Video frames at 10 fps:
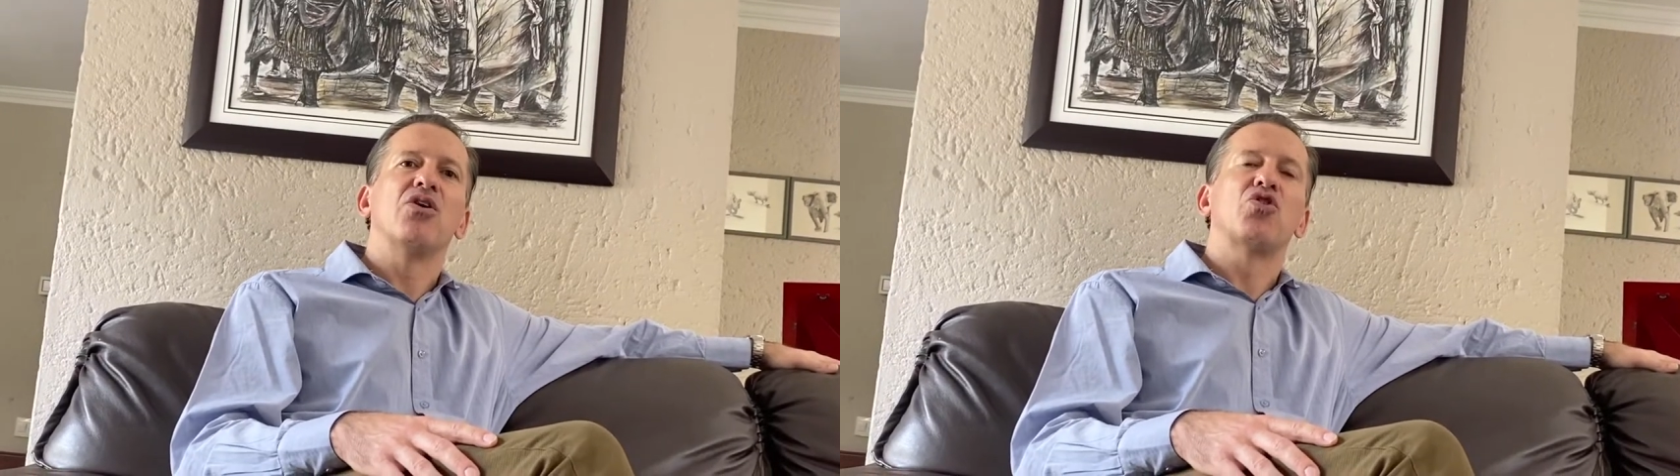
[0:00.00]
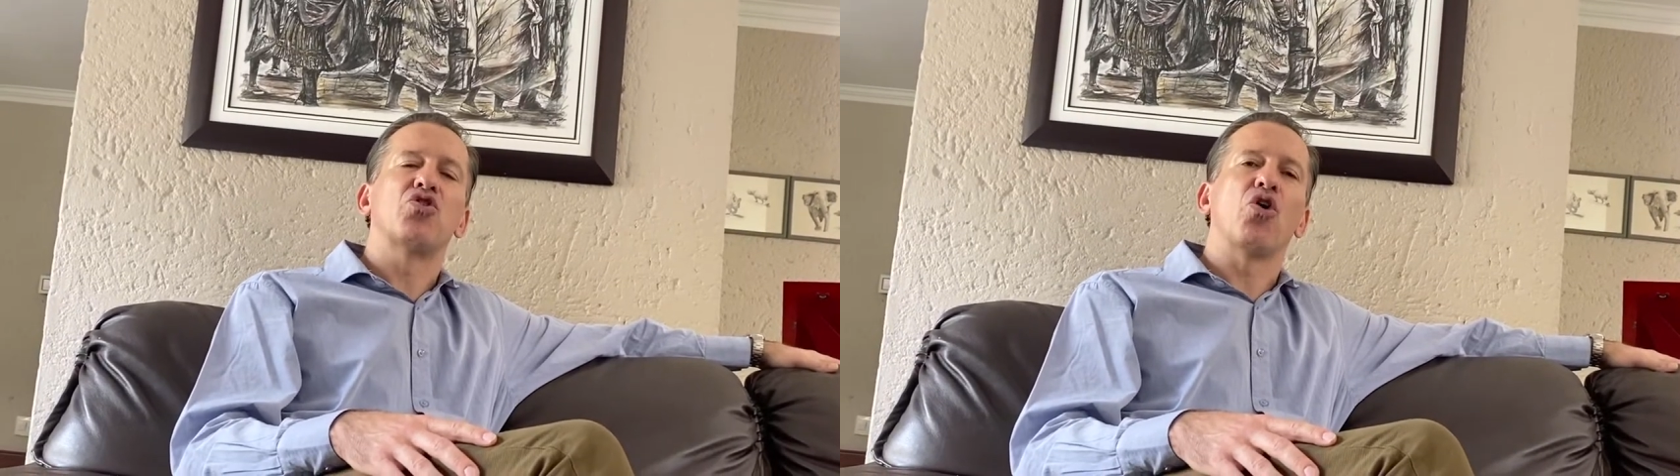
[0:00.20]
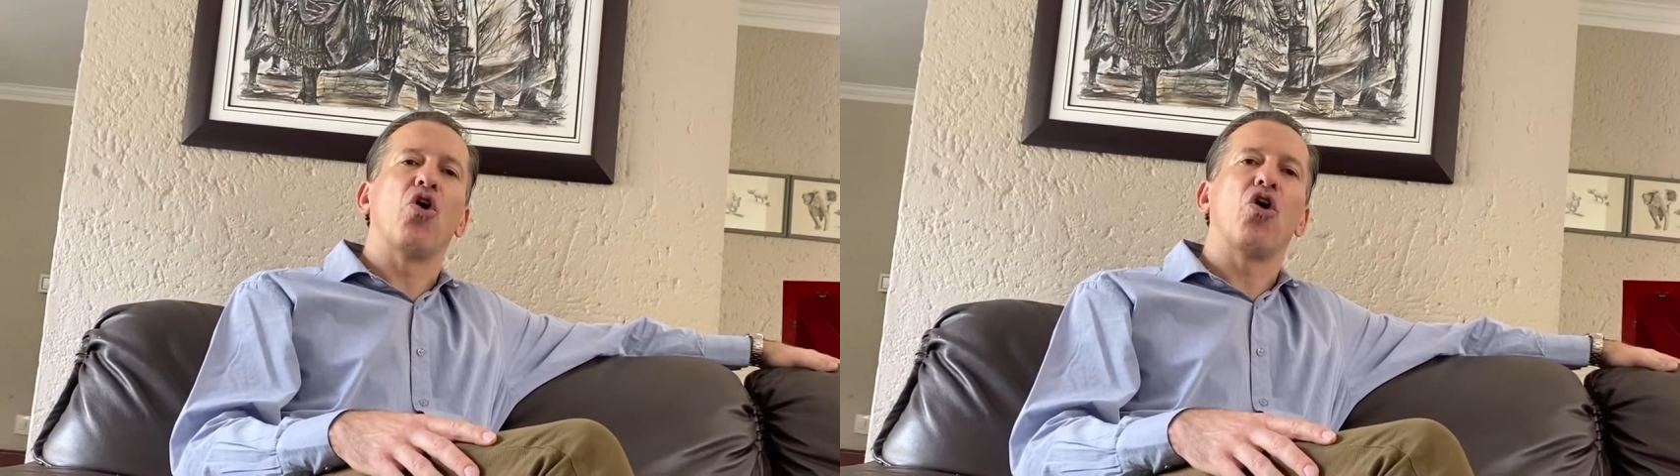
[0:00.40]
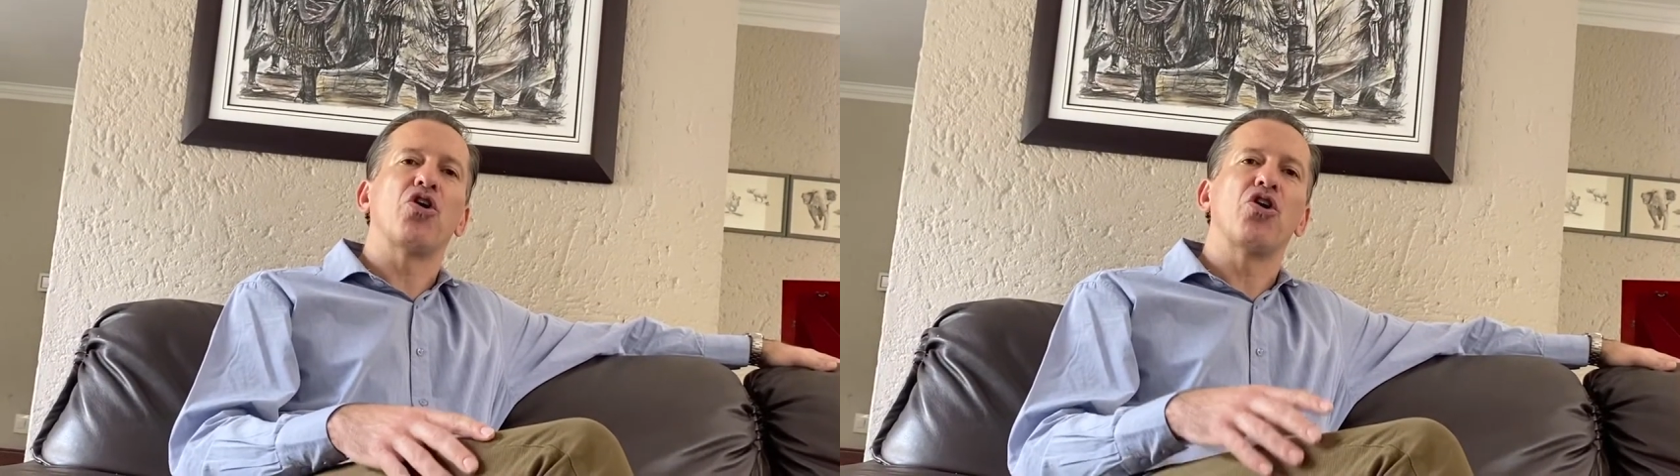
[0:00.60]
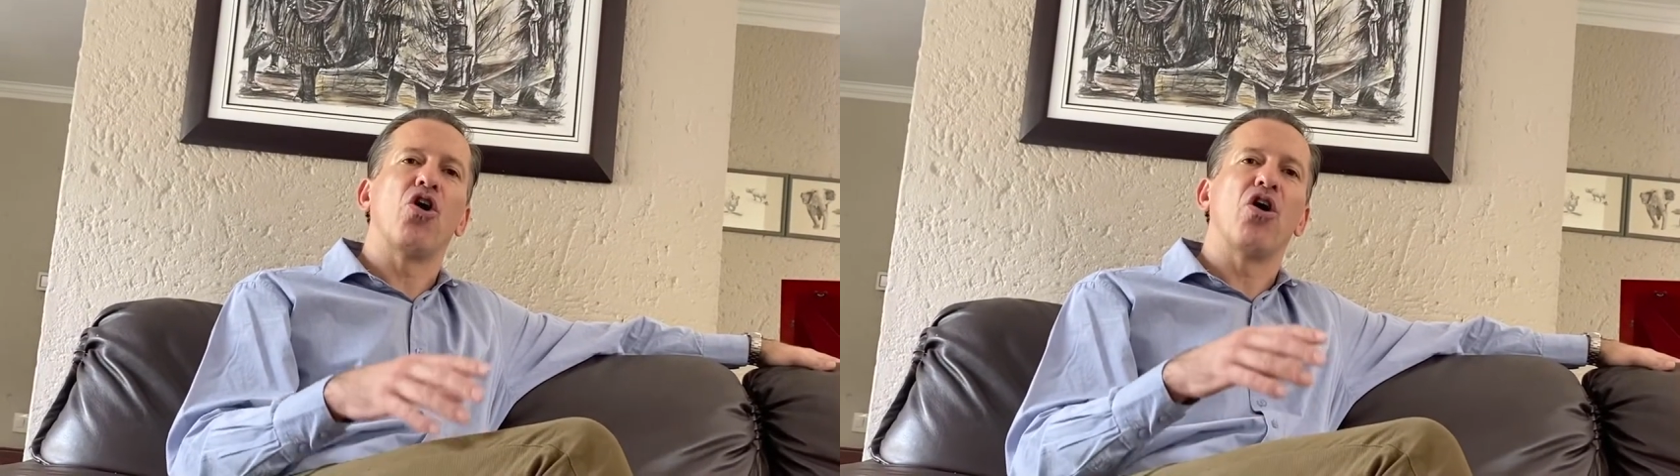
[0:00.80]
So,
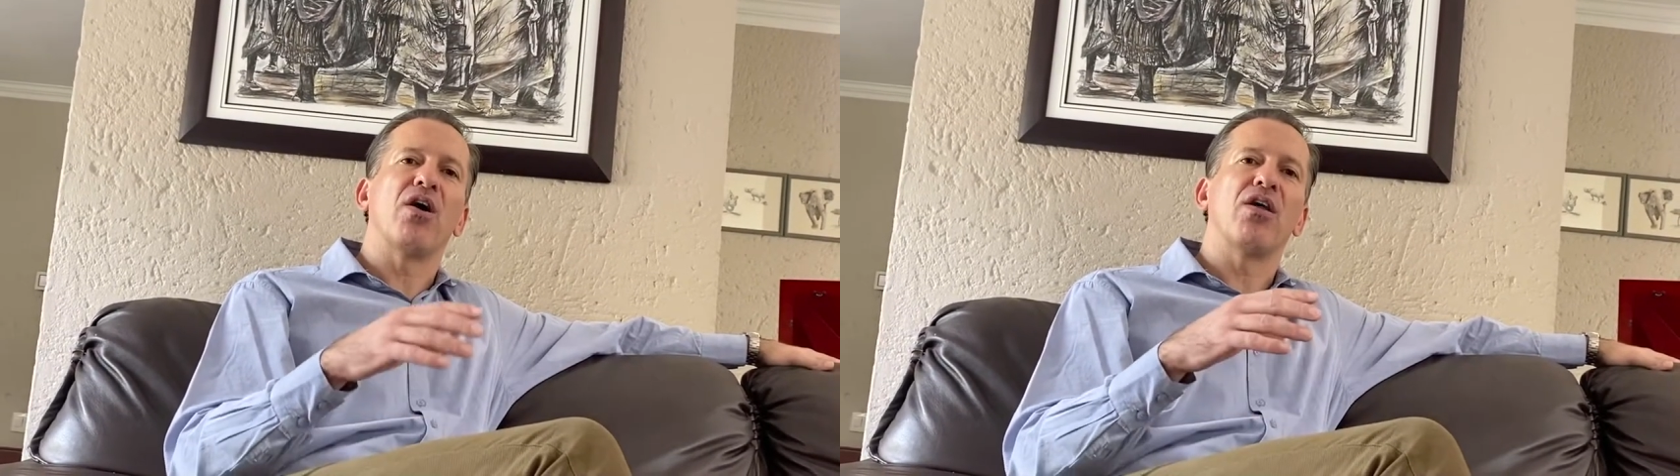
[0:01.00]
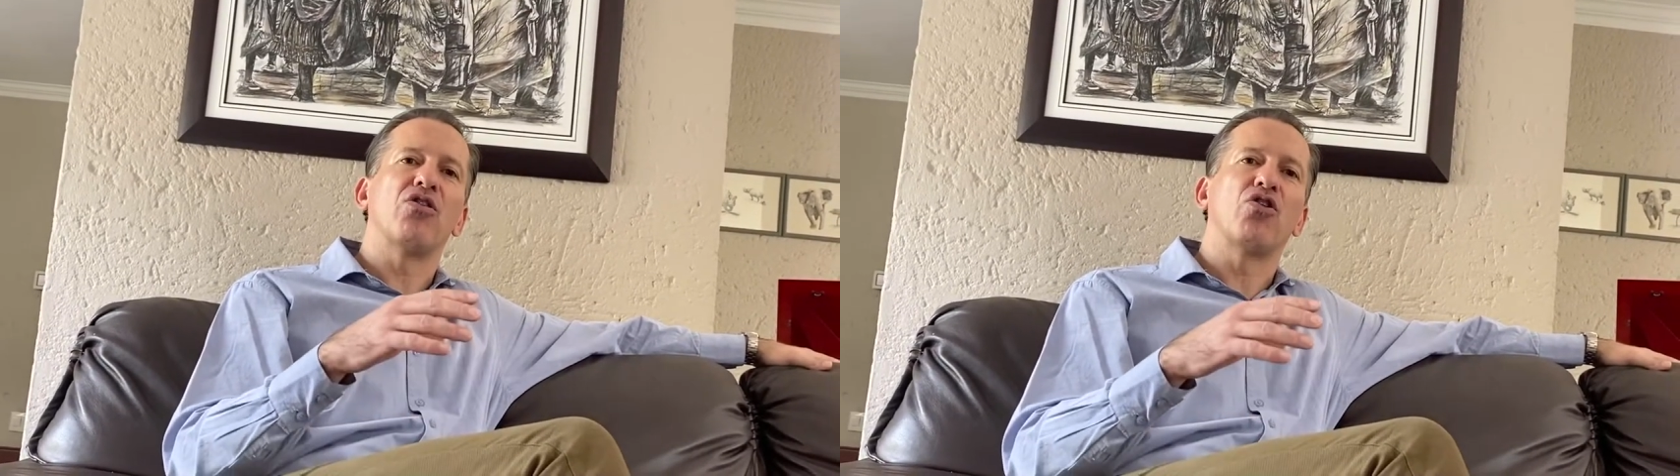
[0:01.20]
you know,